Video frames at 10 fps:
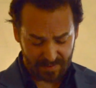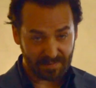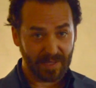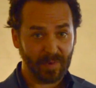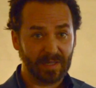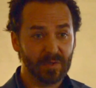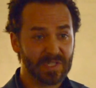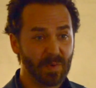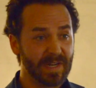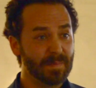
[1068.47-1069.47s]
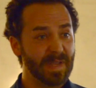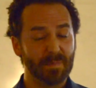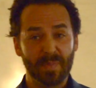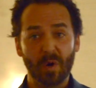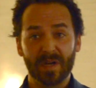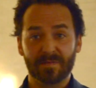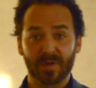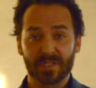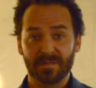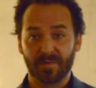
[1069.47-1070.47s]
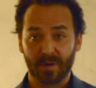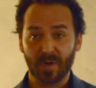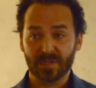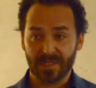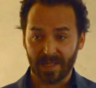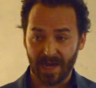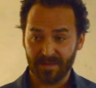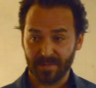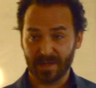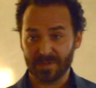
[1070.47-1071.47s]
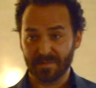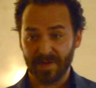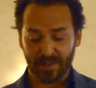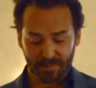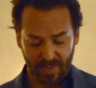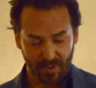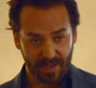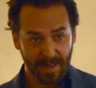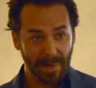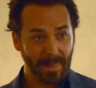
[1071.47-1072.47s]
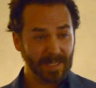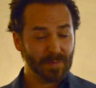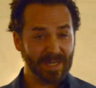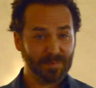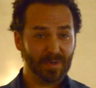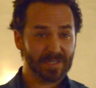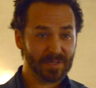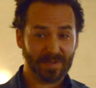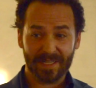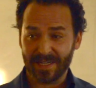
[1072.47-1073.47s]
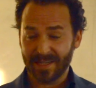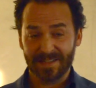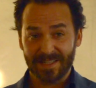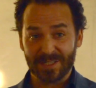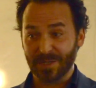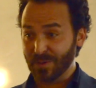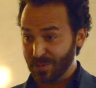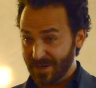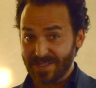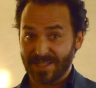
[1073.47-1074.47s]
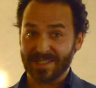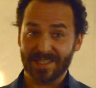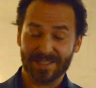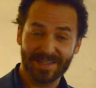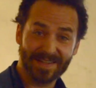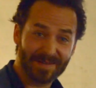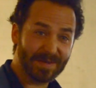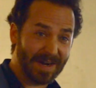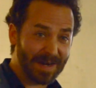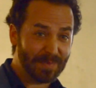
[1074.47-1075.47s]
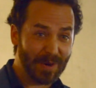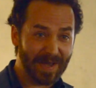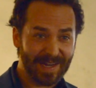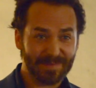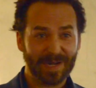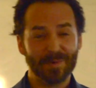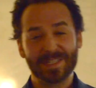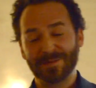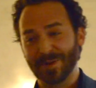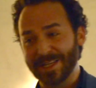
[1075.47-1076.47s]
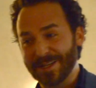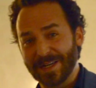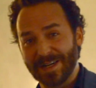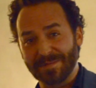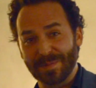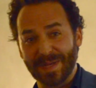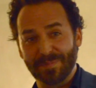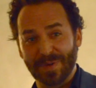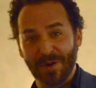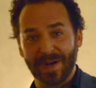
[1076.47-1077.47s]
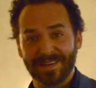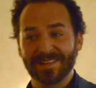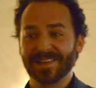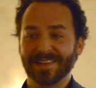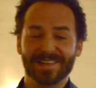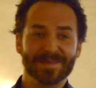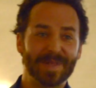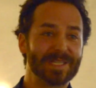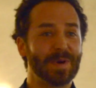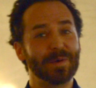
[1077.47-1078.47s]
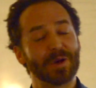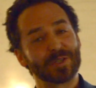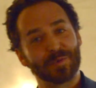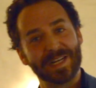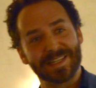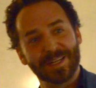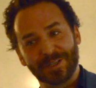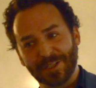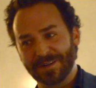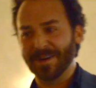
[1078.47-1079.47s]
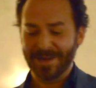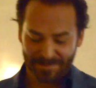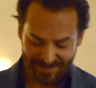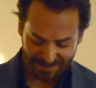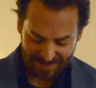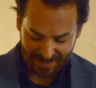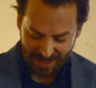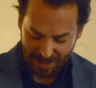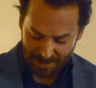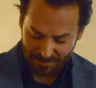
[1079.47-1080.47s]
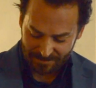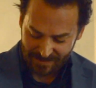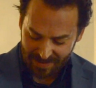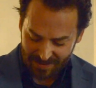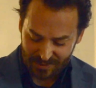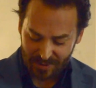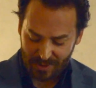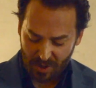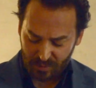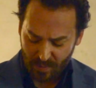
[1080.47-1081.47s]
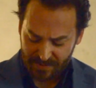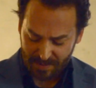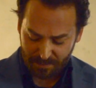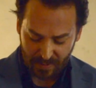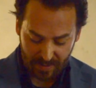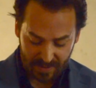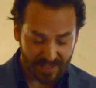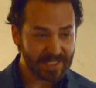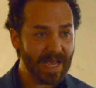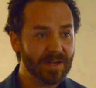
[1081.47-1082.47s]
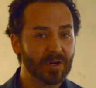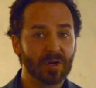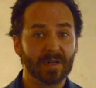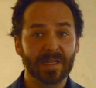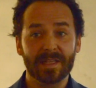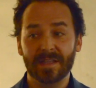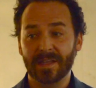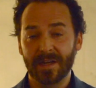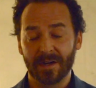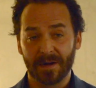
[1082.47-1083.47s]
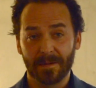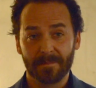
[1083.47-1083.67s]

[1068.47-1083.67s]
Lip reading: By the way, Lewis wanted to be a poet first and foremost in life, but he was a failed poet. That's why his books are really good. He's good with words because he's kind of poetic, but he wasn't really good enough to be a poet. But that's why we also read his literature, right? So this is called What the Bird Said Early in the Year.